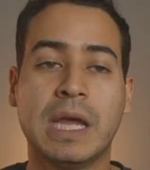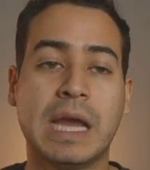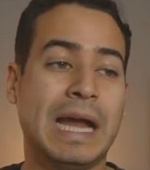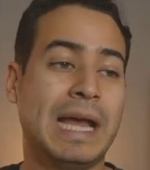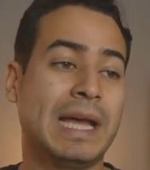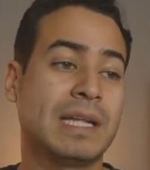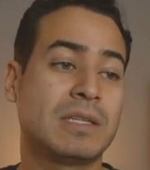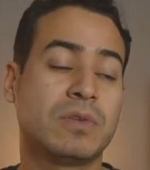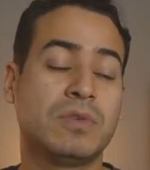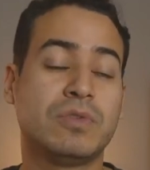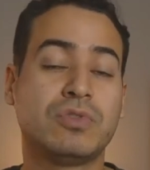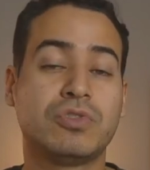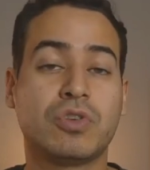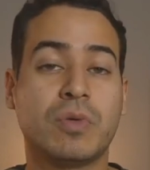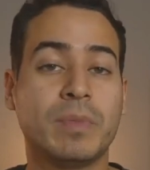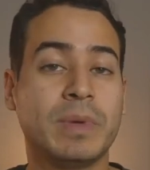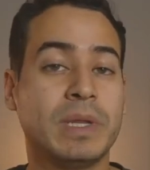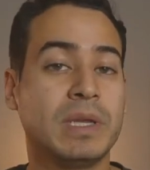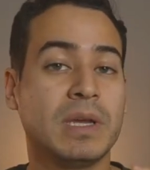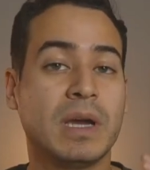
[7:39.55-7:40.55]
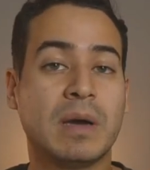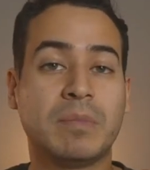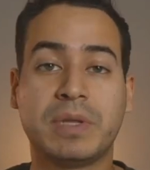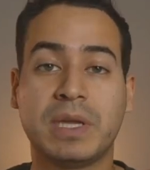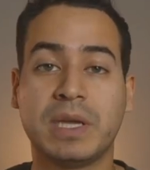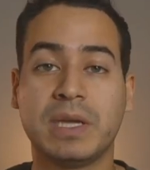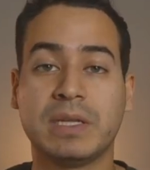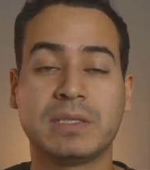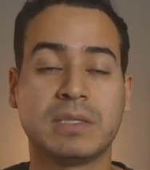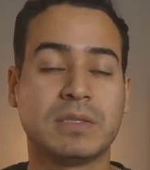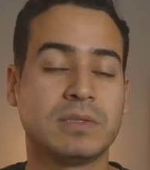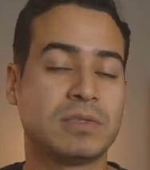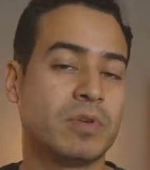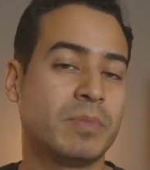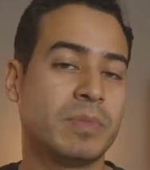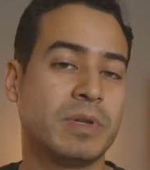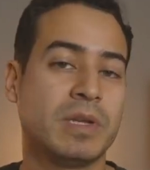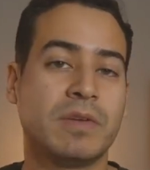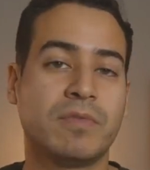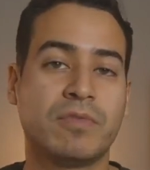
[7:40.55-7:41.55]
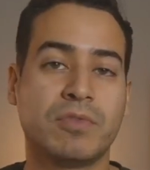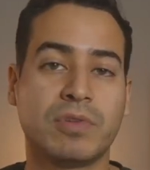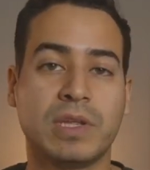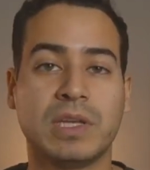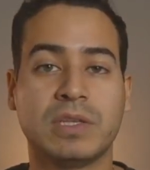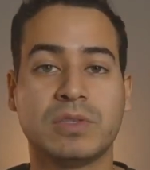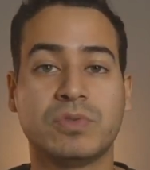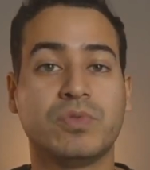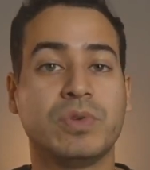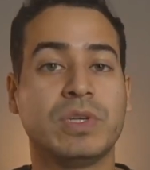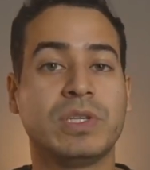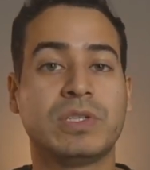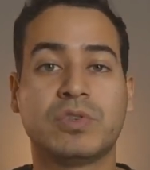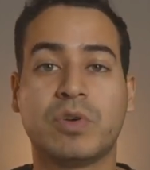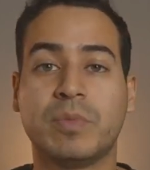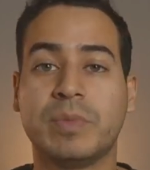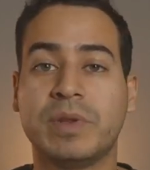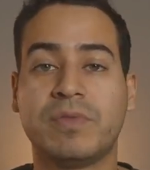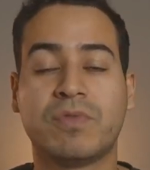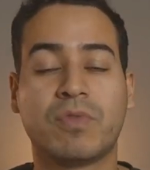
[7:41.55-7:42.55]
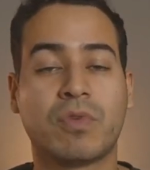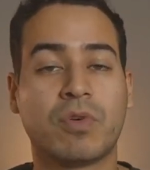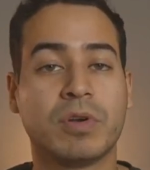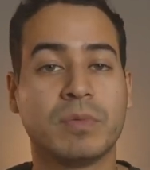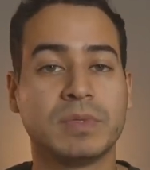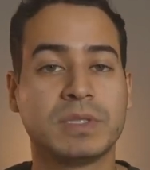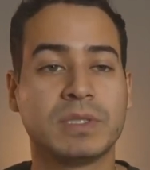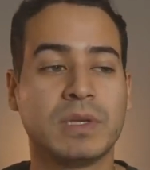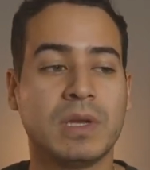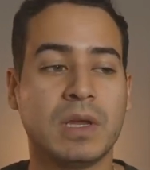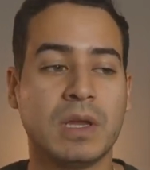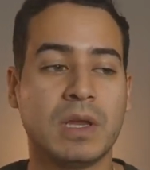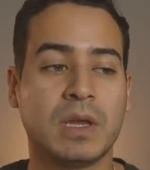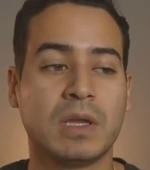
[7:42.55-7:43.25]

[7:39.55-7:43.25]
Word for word: I had to do so many updates and so many different things, read so many forums.